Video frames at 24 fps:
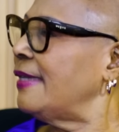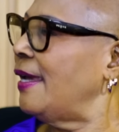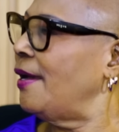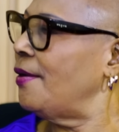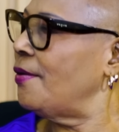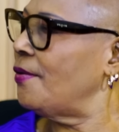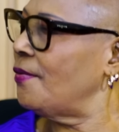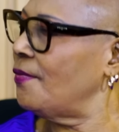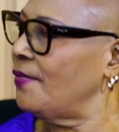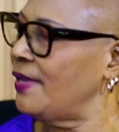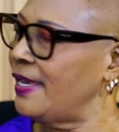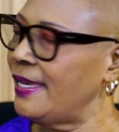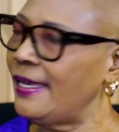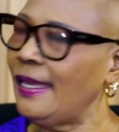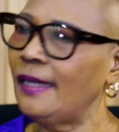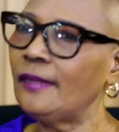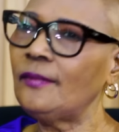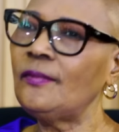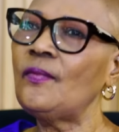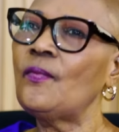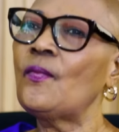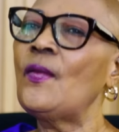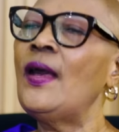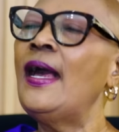
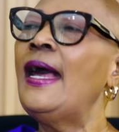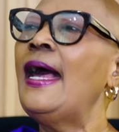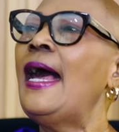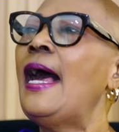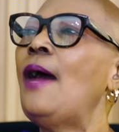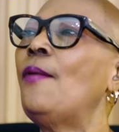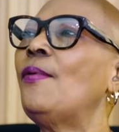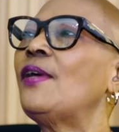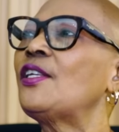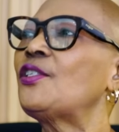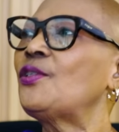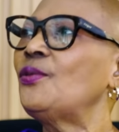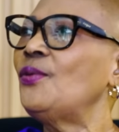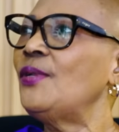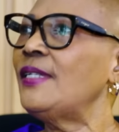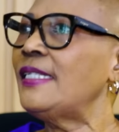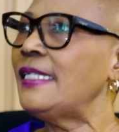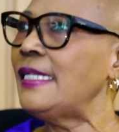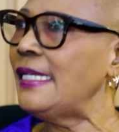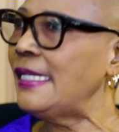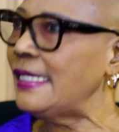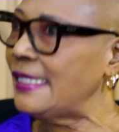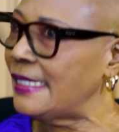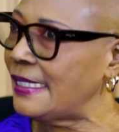diarrhea, I was
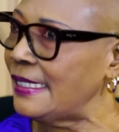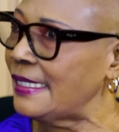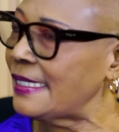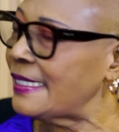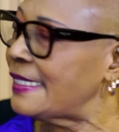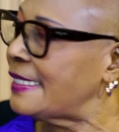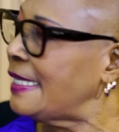not eating.